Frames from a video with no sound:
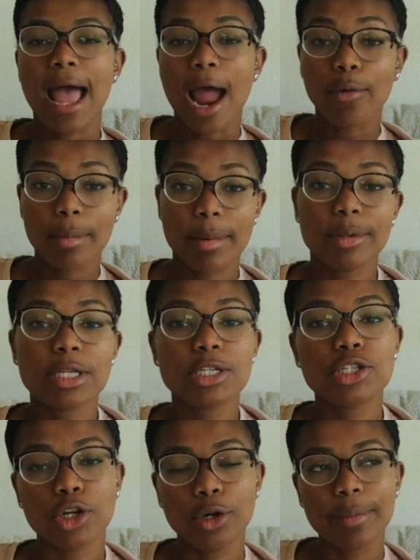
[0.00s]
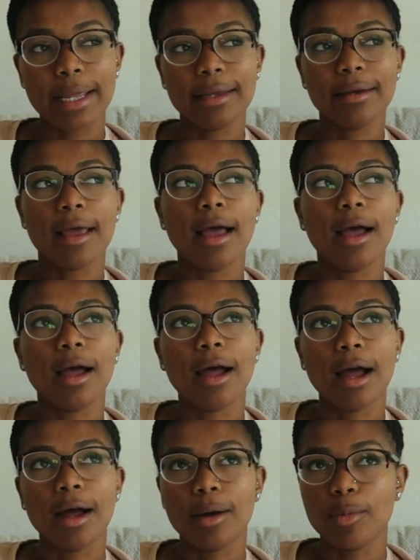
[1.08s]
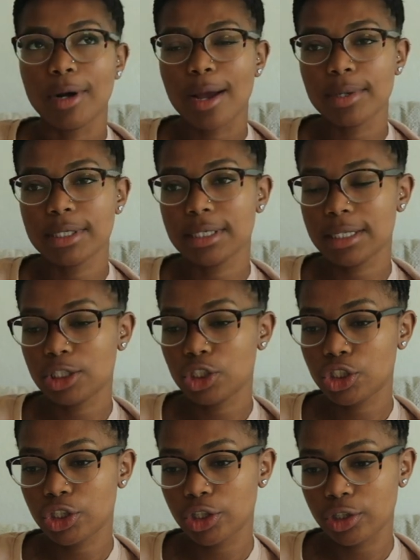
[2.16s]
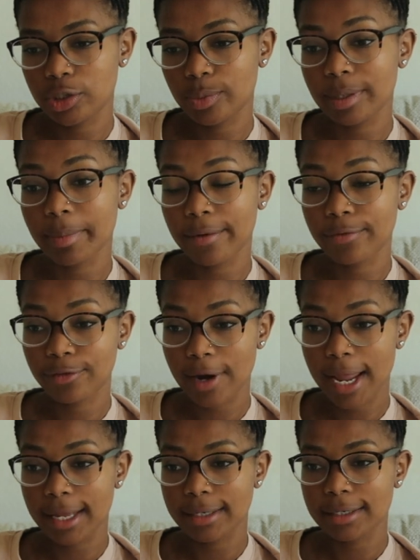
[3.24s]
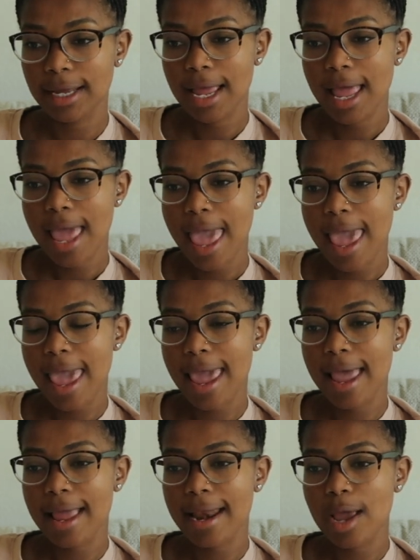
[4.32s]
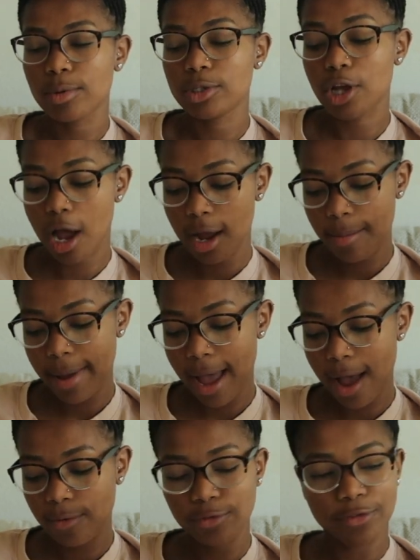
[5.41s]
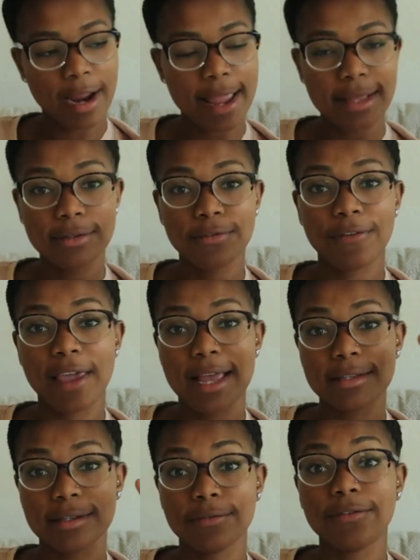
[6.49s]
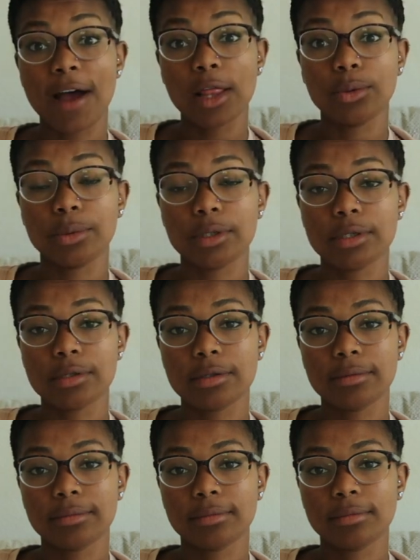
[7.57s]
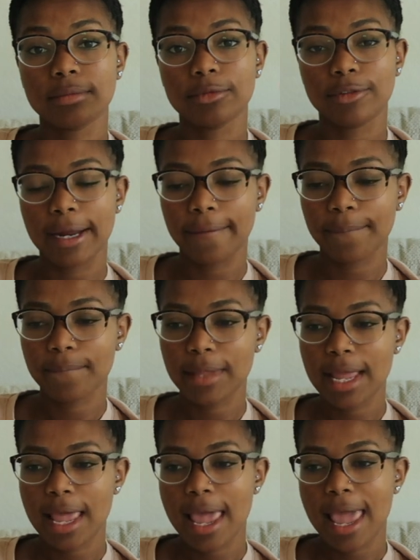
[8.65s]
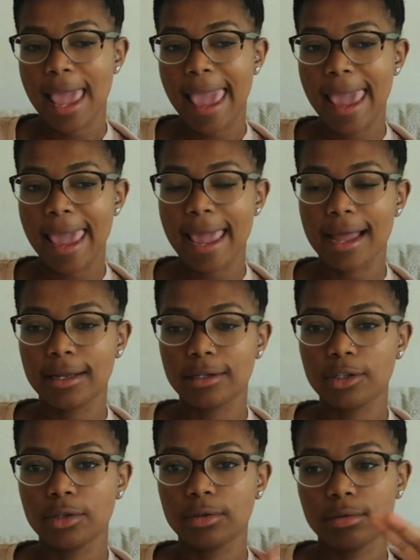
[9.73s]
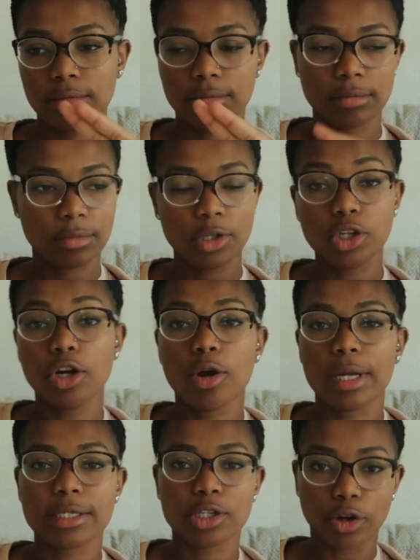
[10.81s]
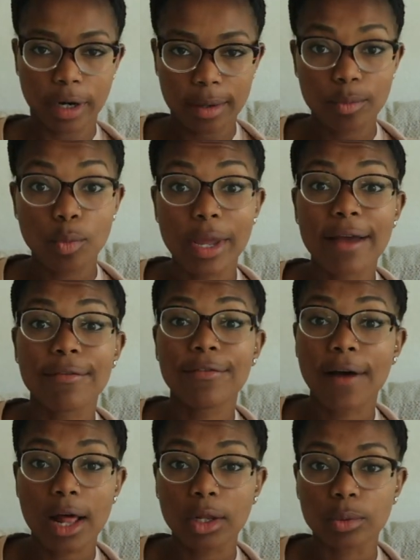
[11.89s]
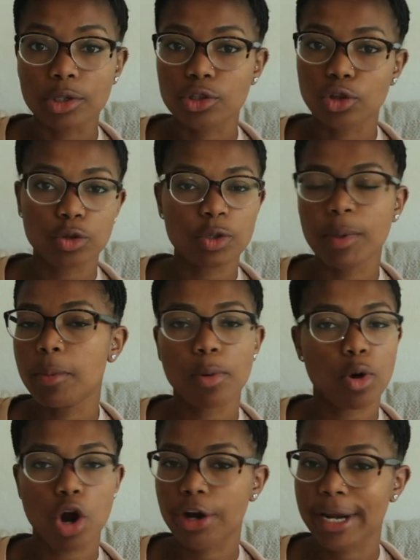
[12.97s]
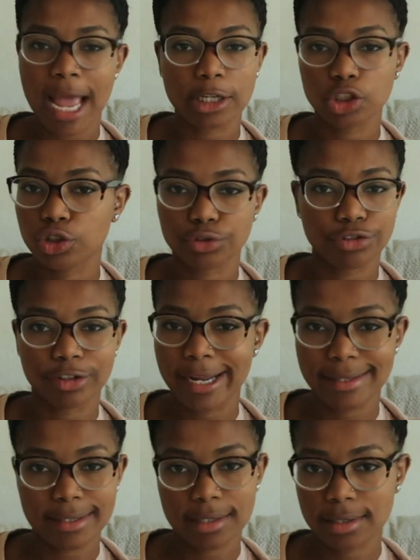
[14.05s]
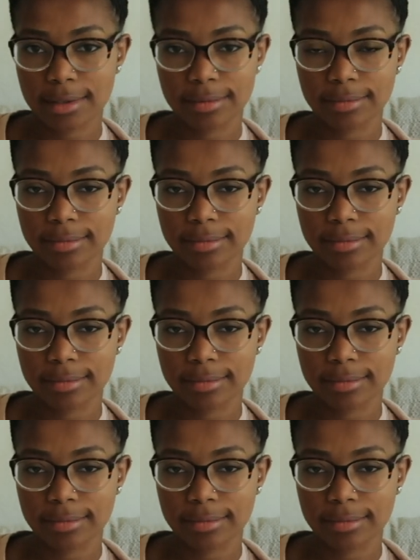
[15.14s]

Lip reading: I remember this sermon when I went to this church with my friend, and it was talking about friends, fans, and followers. Right? And you know, Instagram, we have followers. Those people are not your friends.